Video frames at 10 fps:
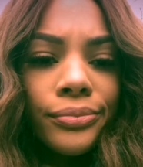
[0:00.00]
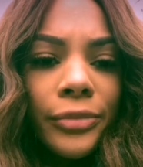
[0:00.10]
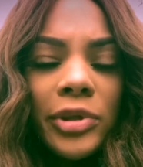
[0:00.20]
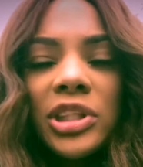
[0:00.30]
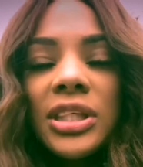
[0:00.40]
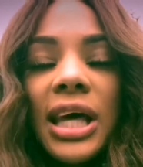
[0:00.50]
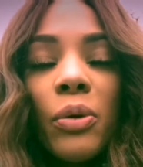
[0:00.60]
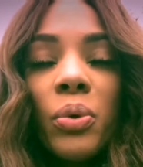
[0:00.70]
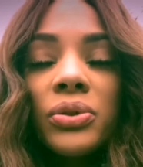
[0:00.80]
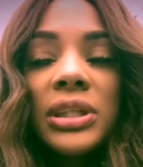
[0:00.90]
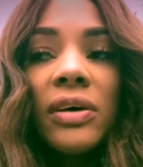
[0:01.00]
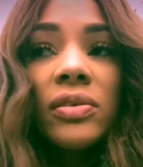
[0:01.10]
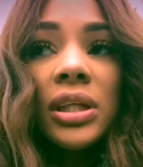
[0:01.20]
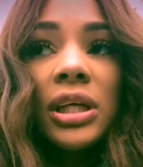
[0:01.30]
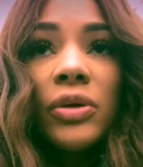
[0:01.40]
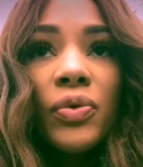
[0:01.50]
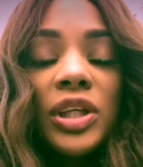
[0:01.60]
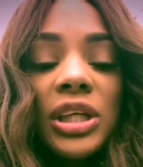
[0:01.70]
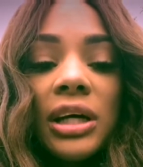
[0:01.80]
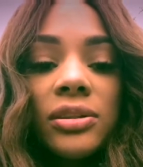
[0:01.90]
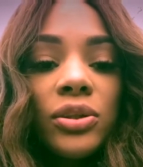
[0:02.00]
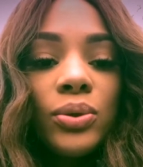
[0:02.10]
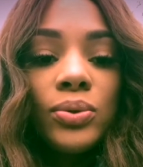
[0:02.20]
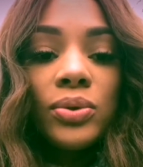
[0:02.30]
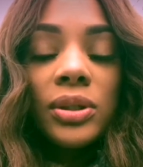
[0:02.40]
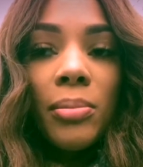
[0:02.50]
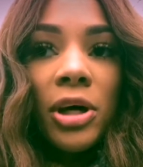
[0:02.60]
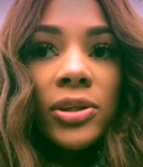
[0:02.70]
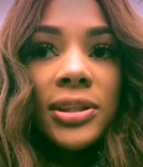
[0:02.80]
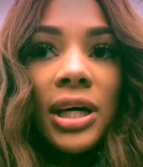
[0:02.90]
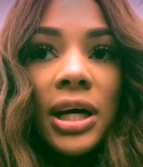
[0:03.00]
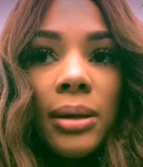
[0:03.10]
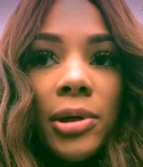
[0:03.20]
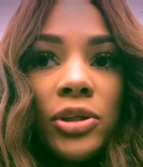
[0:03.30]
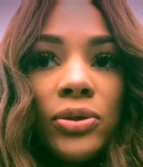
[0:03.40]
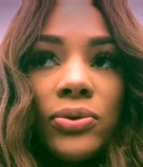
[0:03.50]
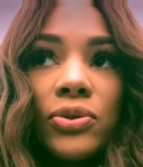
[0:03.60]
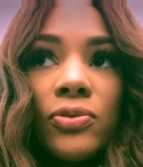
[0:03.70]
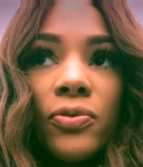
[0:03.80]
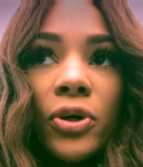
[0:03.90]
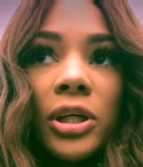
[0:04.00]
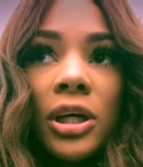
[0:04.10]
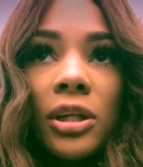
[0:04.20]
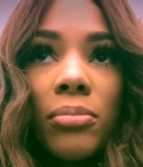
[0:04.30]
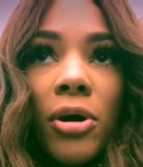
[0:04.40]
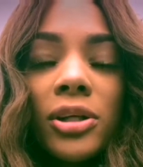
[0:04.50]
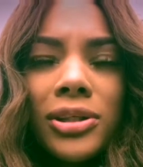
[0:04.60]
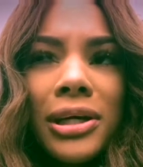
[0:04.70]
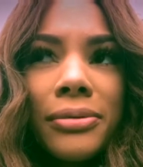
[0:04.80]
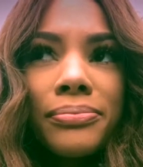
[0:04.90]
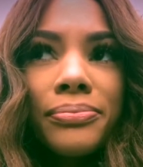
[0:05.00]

But she's like, we'll definitely reach out to you some other time and use you for another project.